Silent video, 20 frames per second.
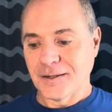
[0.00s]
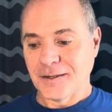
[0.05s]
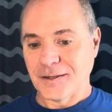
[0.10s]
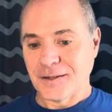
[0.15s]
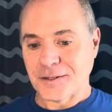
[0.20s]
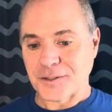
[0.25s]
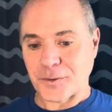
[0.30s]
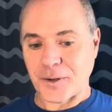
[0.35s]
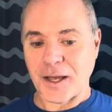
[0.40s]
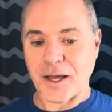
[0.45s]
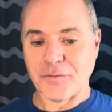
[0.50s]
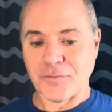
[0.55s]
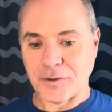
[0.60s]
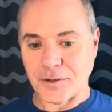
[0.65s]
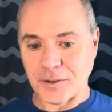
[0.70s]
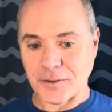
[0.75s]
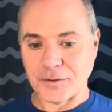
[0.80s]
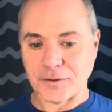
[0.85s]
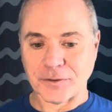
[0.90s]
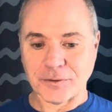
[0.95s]
So I have
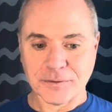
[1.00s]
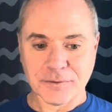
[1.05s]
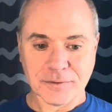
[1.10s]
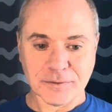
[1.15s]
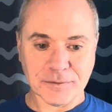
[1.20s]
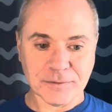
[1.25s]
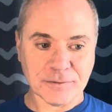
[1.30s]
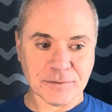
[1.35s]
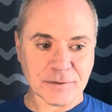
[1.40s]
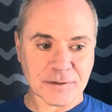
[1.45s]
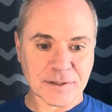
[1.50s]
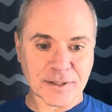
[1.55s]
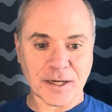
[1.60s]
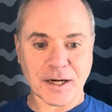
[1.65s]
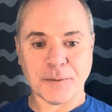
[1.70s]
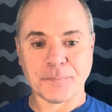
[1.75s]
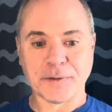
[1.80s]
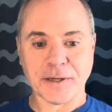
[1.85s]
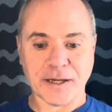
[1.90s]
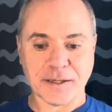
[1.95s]
another
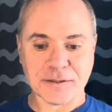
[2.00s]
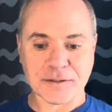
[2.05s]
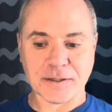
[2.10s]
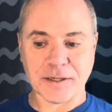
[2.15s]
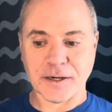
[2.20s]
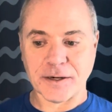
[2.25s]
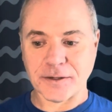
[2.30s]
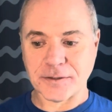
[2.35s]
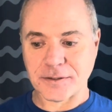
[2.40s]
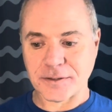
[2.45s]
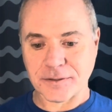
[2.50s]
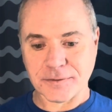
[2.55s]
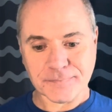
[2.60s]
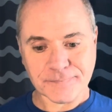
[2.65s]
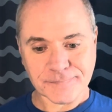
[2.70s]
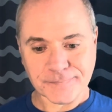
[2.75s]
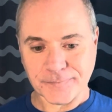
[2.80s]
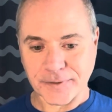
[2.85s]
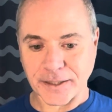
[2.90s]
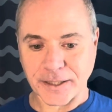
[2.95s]
setup downstairs.
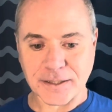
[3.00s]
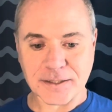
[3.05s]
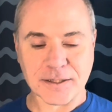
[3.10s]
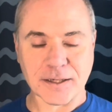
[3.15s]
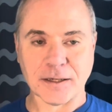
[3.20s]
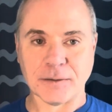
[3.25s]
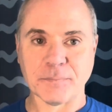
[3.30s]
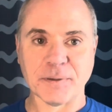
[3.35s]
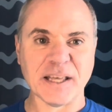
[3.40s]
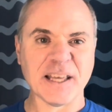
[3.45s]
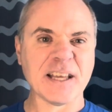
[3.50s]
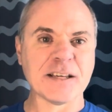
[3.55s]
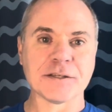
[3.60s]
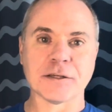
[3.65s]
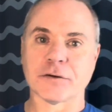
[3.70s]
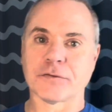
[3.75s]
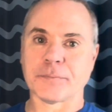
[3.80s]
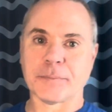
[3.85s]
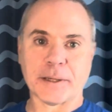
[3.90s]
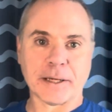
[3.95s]
Like I said, be
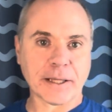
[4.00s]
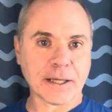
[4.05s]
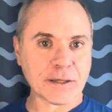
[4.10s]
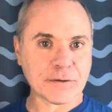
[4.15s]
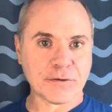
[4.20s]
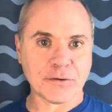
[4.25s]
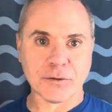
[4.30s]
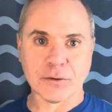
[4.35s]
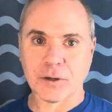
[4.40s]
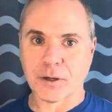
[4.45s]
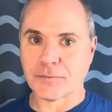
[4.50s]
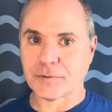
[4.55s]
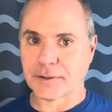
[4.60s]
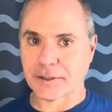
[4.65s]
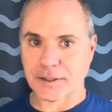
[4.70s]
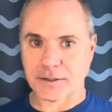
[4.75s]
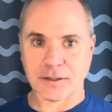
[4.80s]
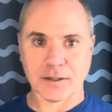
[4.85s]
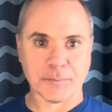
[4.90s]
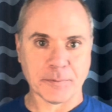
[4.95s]
easier for me to get to.
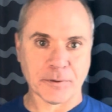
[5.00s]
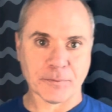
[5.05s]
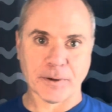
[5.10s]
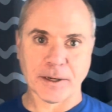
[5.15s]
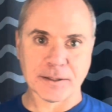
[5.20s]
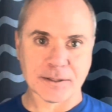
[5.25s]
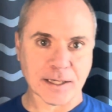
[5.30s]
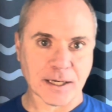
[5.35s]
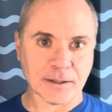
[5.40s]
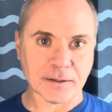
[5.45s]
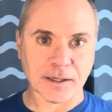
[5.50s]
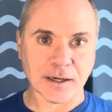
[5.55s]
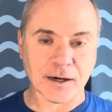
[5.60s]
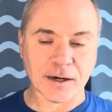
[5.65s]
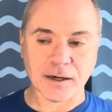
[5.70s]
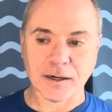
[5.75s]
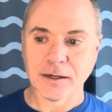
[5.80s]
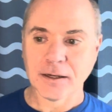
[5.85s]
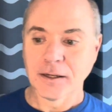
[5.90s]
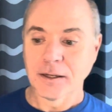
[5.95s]
Everything's going to be right down
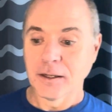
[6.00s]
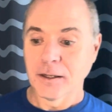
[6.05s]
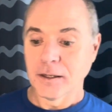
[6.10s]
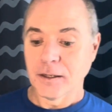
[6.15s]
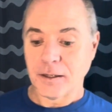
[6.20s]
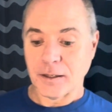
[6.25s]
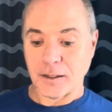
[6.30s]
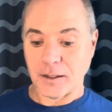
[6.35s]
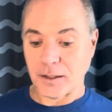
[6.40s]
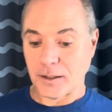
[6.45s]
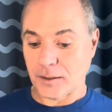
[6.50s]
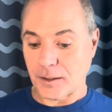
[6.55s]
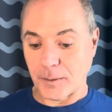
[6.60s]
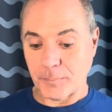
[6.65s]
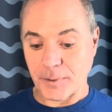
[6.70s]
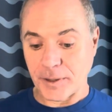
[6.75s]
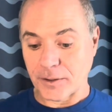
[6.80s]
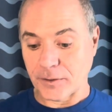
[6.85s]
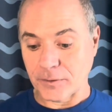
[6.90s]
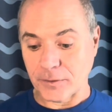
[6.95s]
there. A
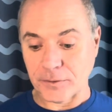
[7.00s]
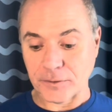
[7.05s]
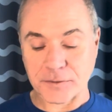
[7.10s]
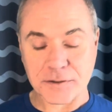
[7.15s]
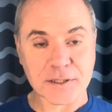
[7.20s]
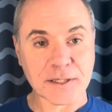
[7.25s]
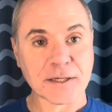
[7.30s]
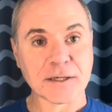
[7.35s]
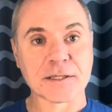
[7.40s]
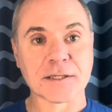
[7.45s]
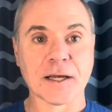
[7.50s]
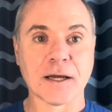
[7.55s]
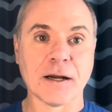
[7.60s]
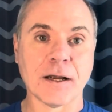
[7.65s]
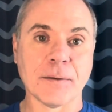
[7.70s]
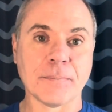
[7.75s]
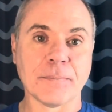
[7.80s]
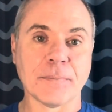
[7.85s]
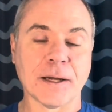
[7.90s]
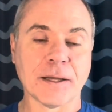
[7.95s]
better little sink
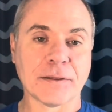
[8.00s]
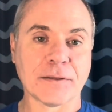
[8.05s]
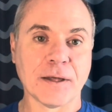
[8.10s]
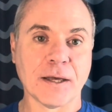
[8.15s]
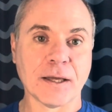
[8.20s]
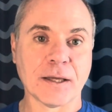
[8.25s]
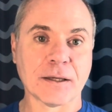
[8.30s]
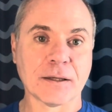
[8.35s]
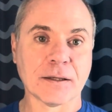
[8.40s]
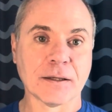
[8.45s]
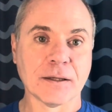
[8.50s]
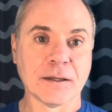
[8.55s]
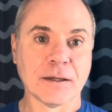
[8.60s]
setup, I think,